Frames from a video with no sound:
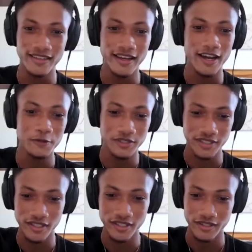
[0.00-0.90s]
think Kyle was
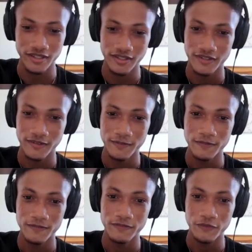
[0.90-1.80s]
here
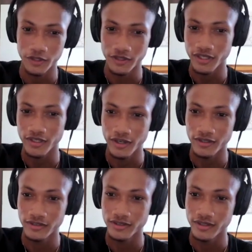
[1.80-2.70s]
for like
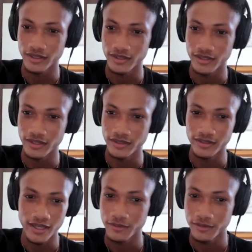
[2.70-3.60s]
holiday,
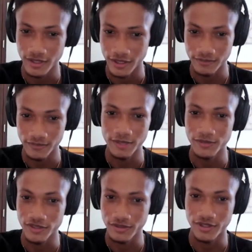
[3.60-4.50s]
and I was I, I'm
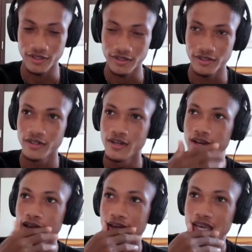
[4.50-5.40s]
just here,
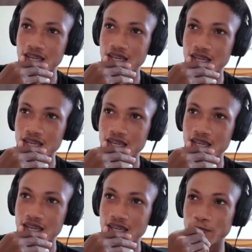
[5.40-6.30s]
and, and
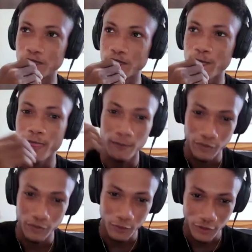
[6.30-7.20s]
I was like,
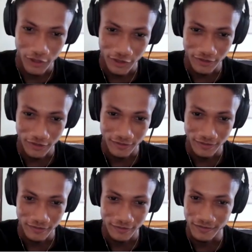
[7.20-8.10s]
bro, we should
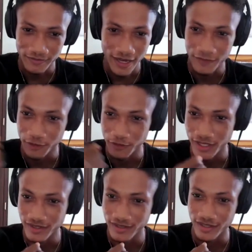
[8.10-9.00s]
have a
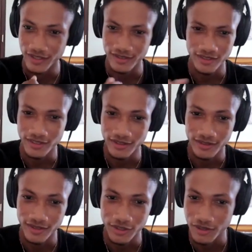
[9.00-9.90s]
writing session. It's
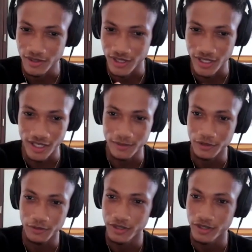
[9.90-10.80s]
it's just jam
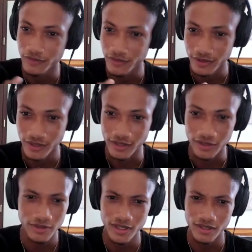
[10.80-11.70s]
or whatever. And
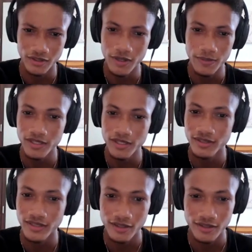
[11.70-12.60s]
he like, Oh, I'm actually
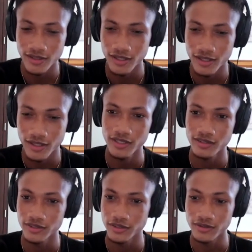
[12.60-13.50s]
in town. I was like,
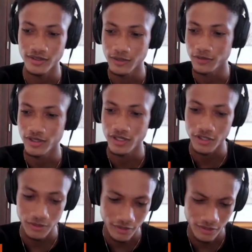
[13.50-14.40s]
Great, you know. And then we
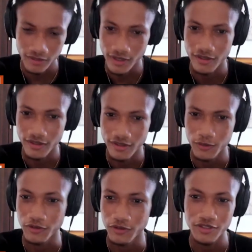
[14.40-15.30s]
scheduled, I think it
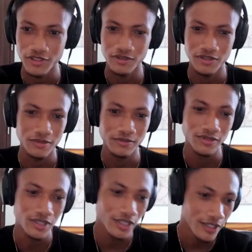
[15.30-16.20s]
was a Thursday or
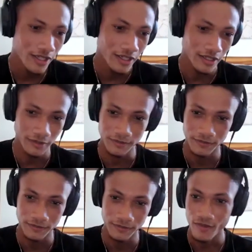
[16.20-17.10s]
something. Um,
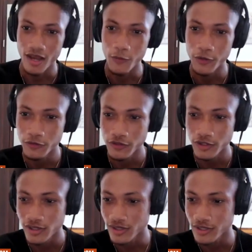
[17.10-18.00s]
I went
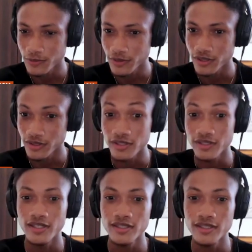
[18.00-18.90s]
over to his place,
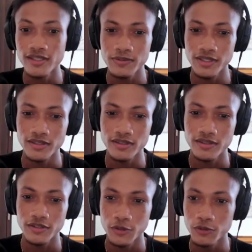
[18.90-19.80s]
his cousin's
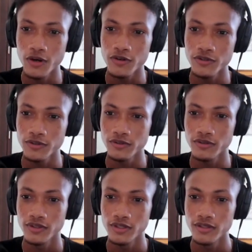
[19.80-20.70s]
place, who
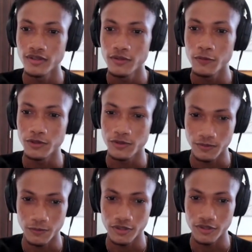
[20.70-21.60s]
also
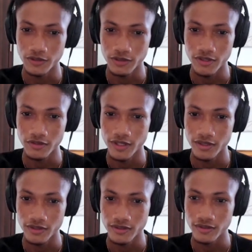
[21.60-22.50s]
was one of their
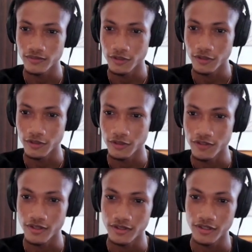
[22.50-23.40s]
songwriters
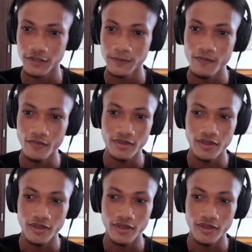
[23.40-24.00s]
of the song.